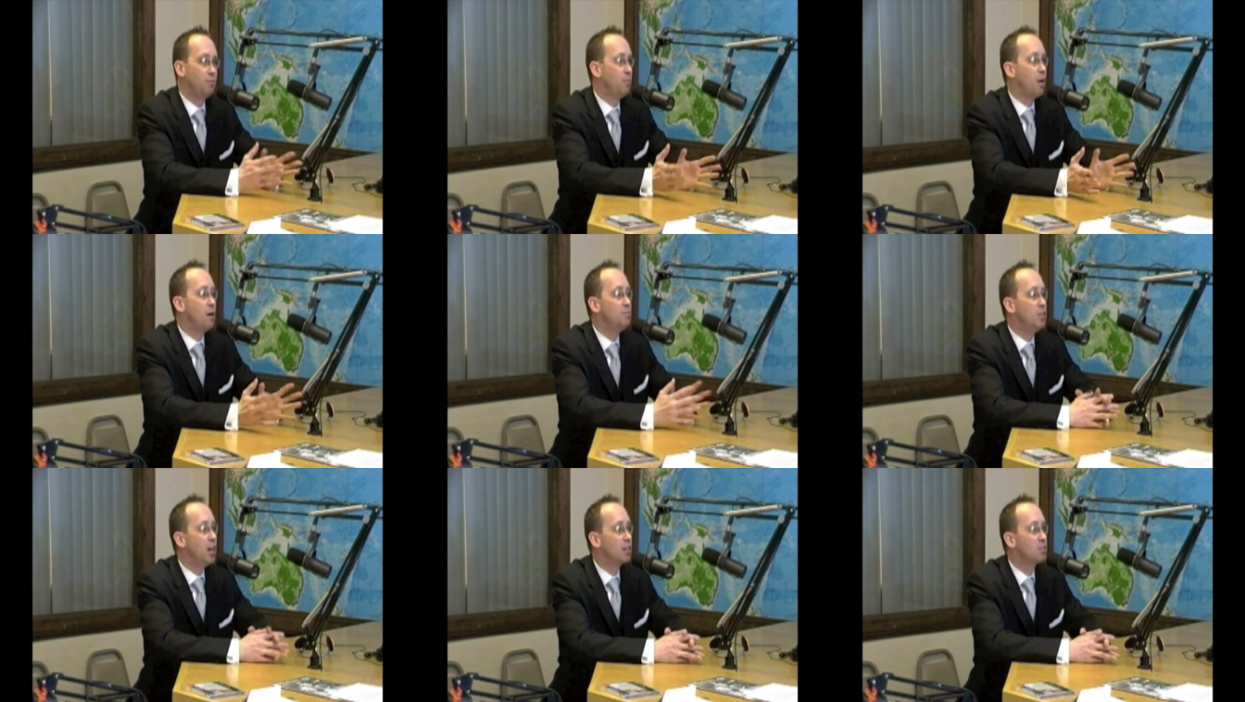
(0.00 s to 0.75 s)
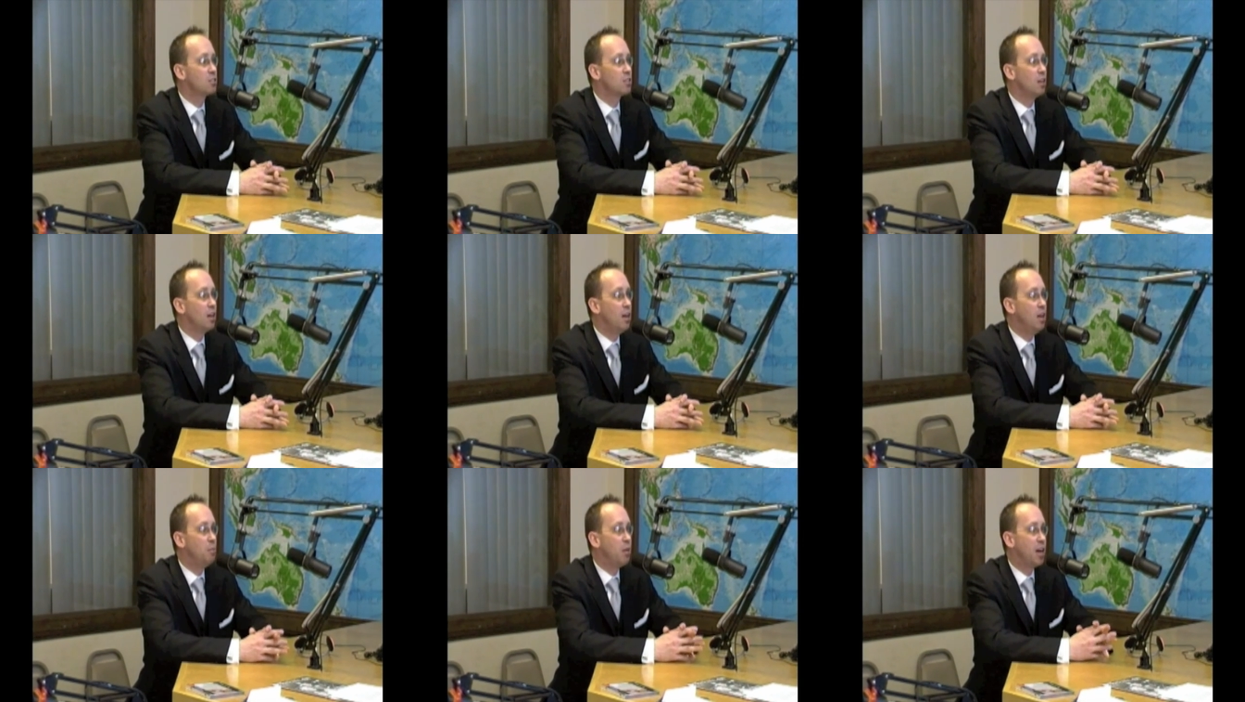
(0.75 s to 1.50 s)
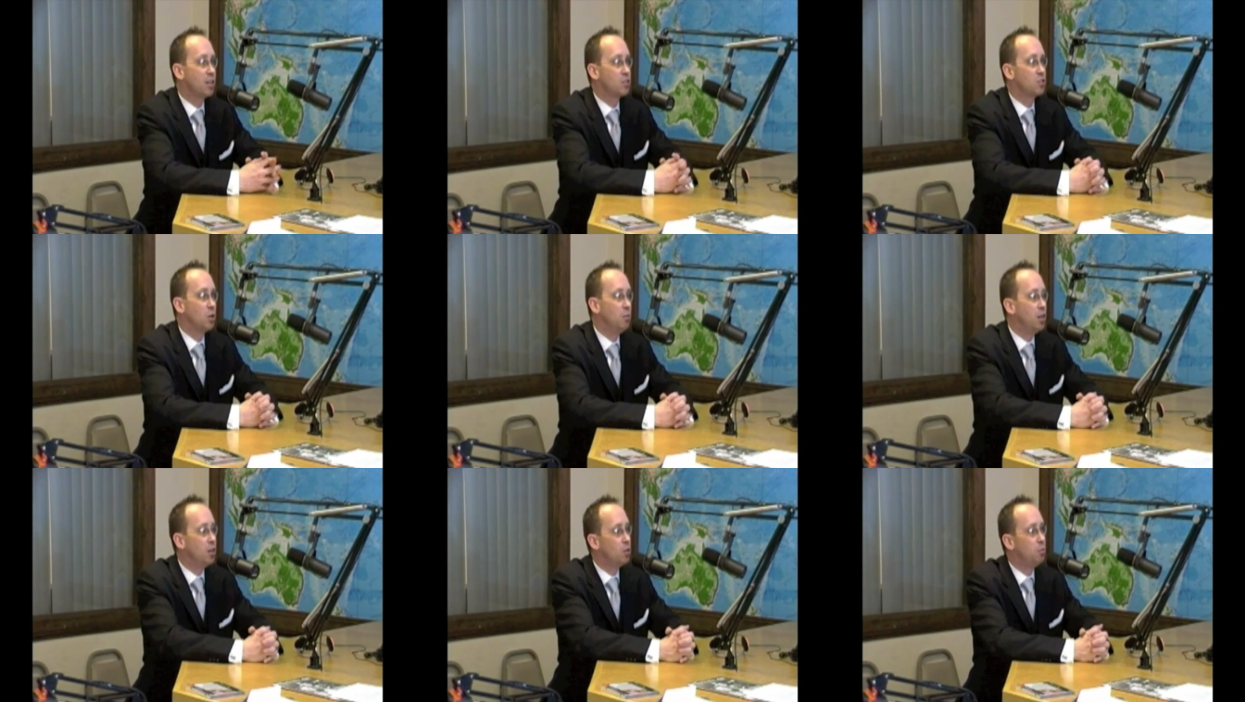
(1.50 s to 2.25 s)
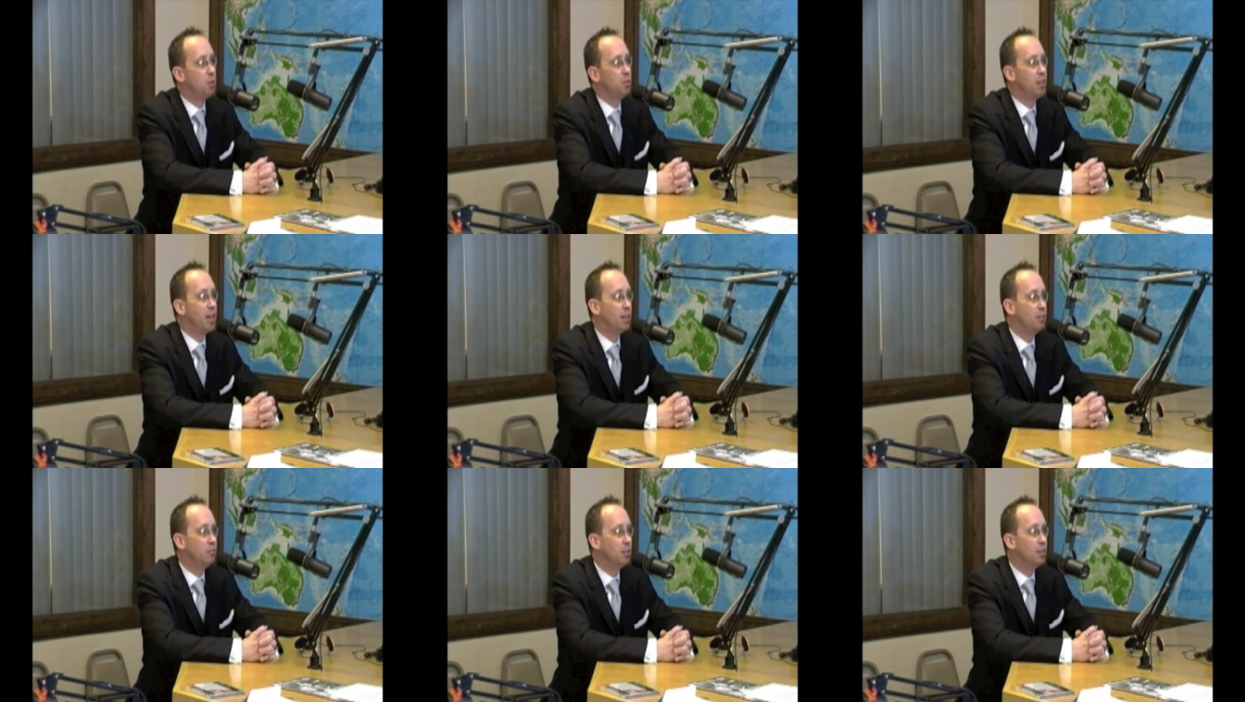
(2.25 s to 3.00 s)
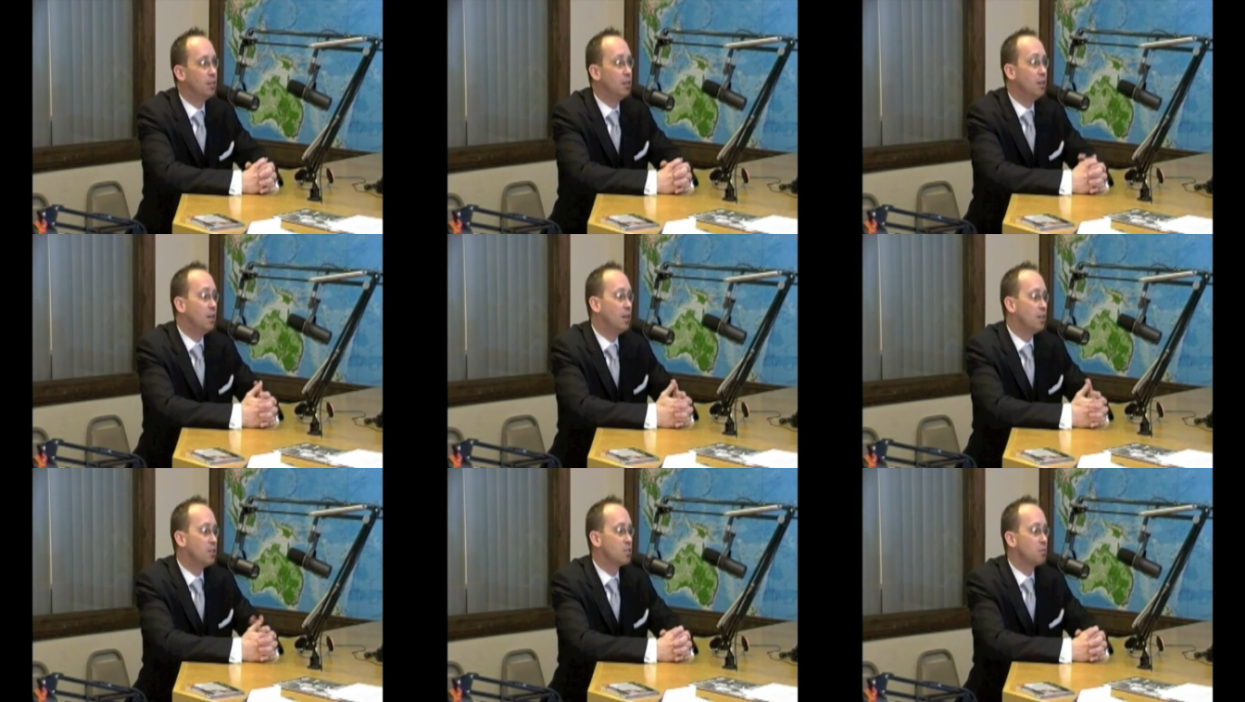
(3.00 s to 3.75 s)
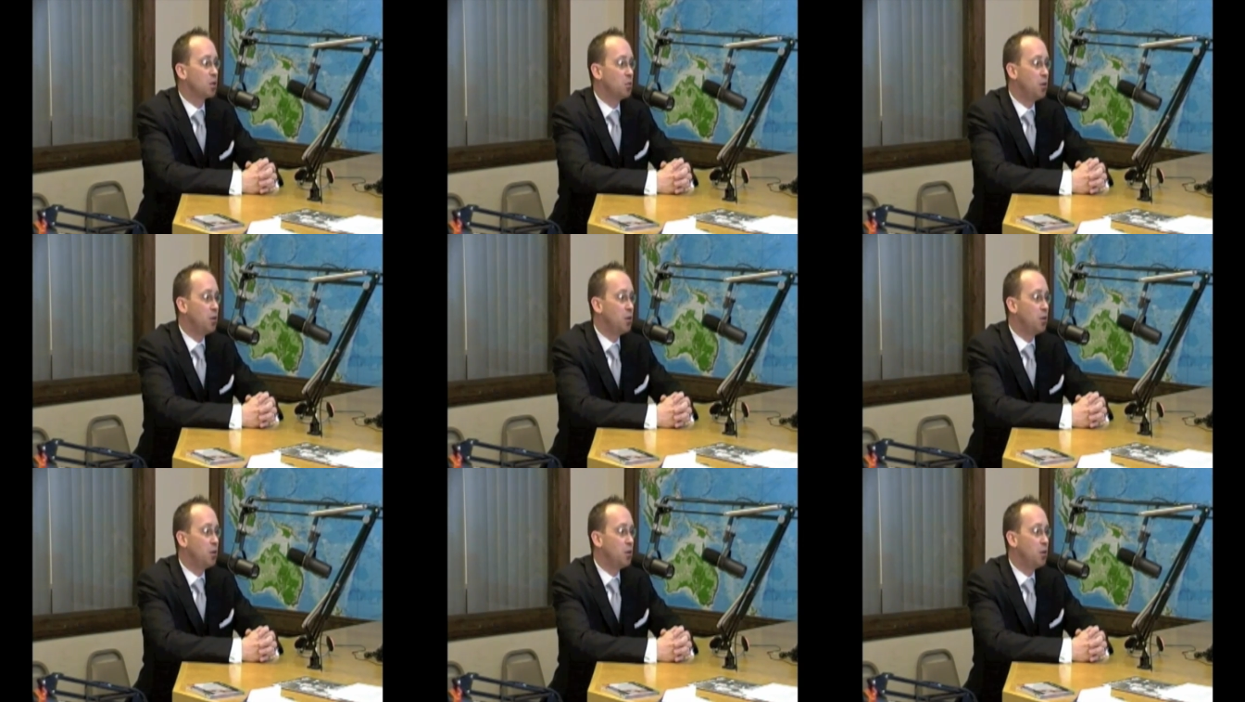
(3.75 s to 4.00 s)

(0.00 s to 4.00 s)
objects impact so many other people negatively. And that's something